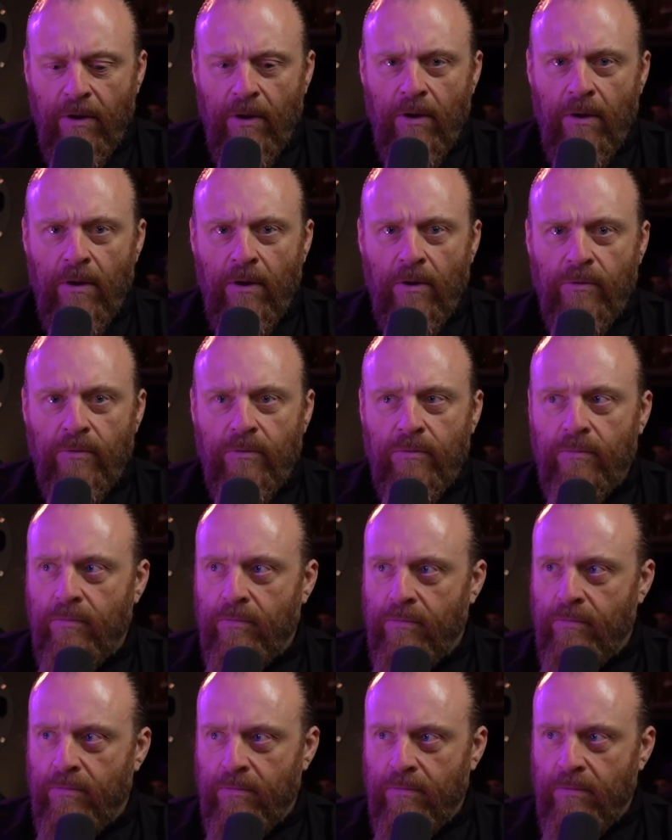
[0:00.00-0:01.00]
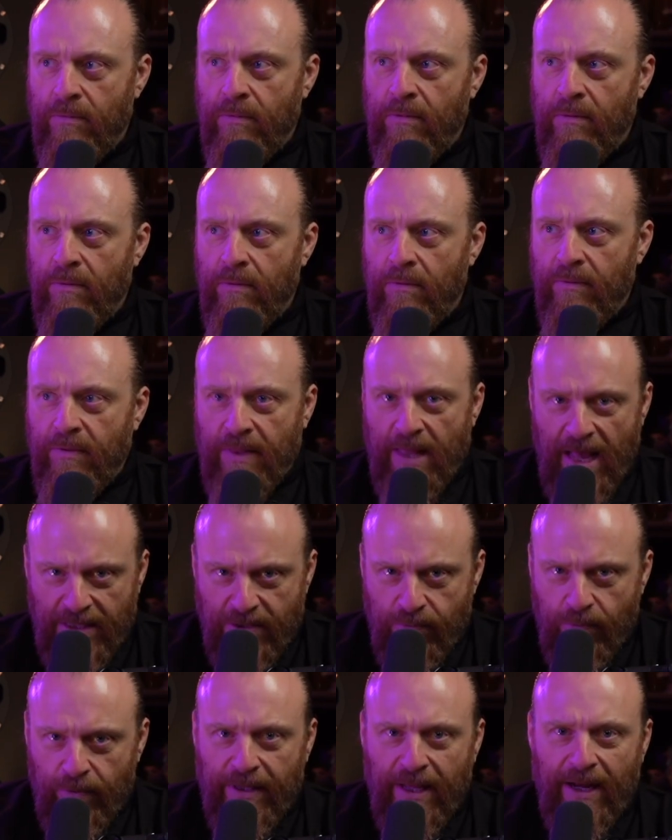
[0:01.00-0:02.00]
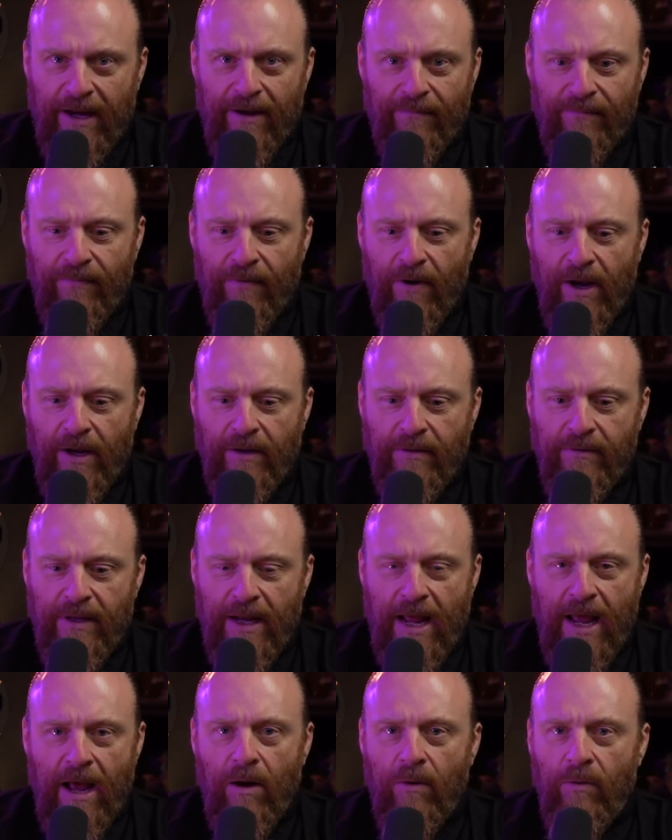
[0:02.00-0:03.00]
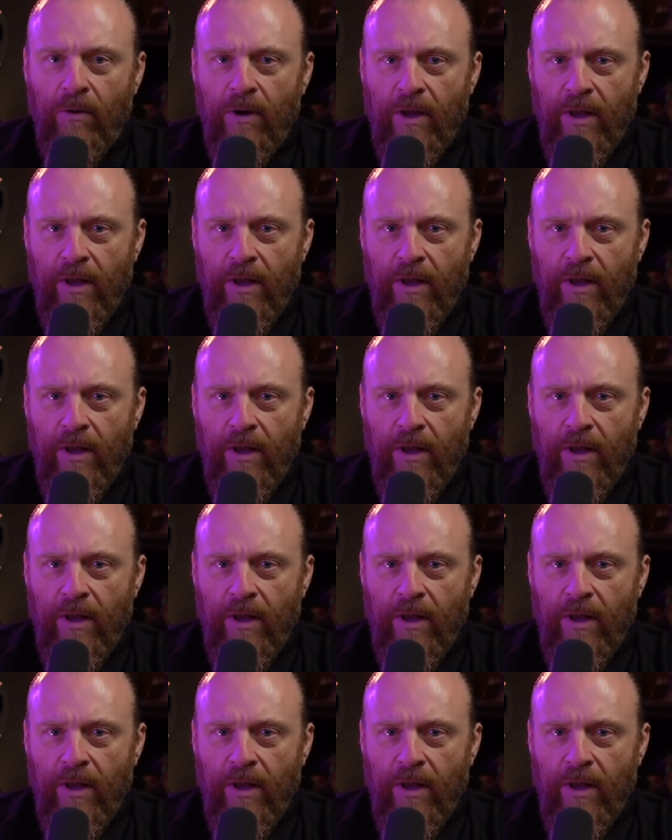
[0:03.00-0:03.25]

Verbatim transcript: And that's just what they can find. That's what they can find. Yeah. now,